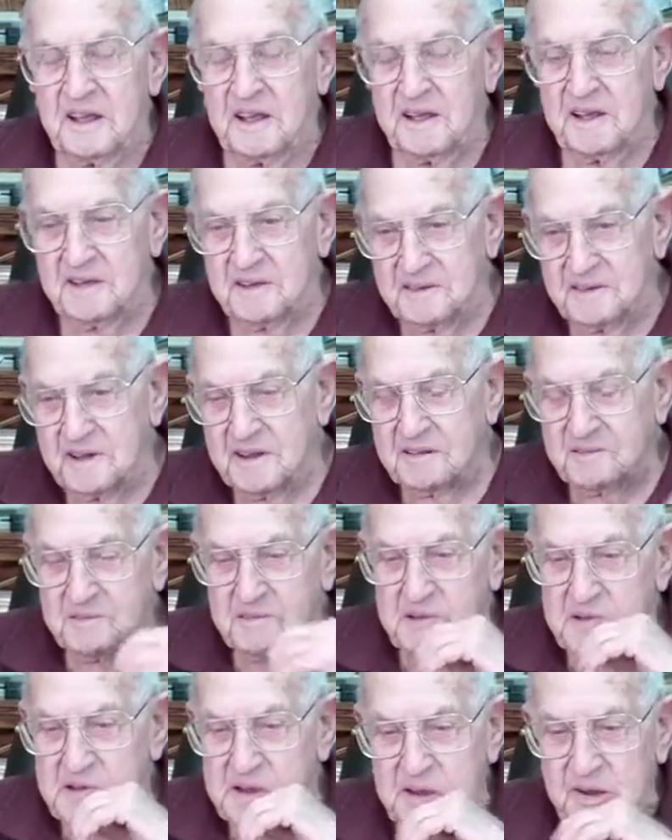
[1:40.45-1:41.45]
And then
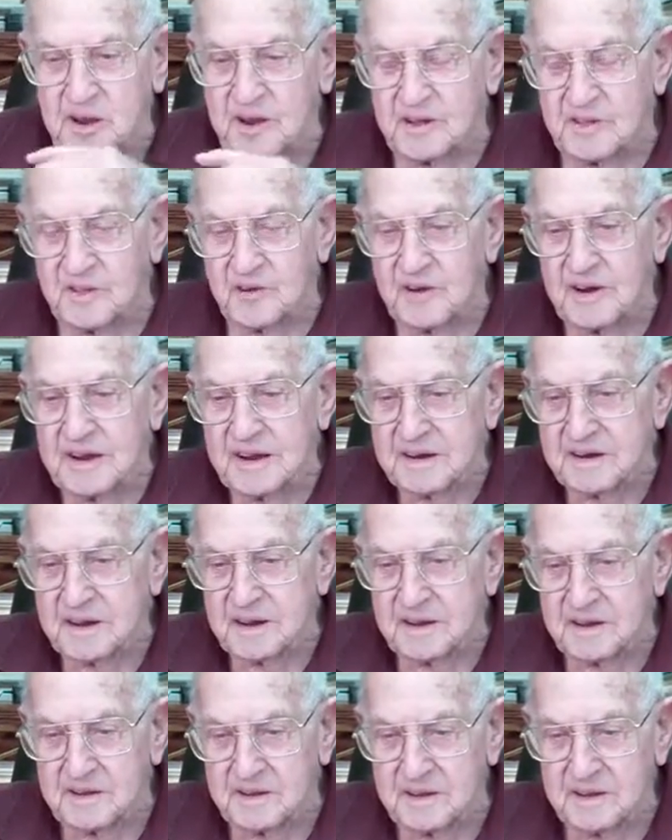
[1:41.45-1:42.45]
at the other end,
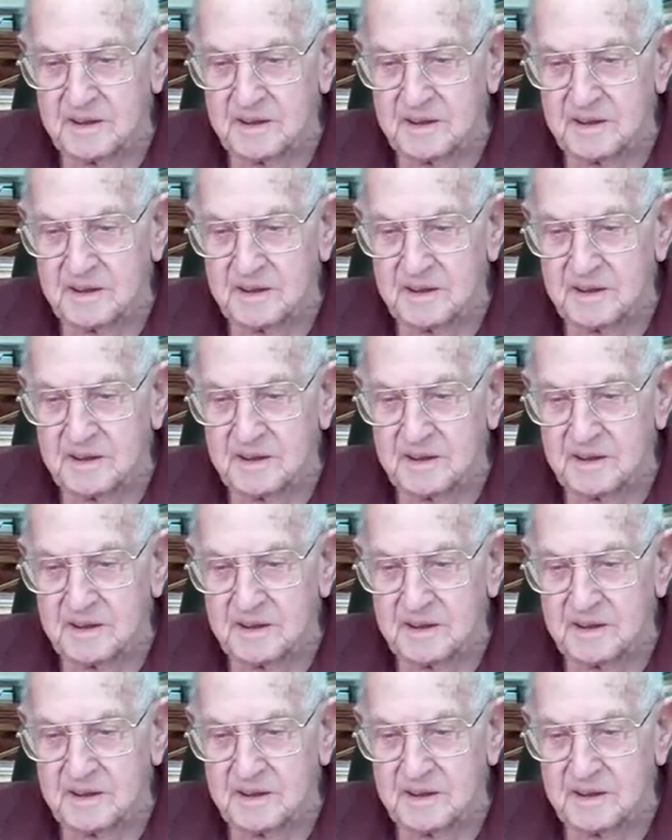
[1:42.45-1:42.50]
I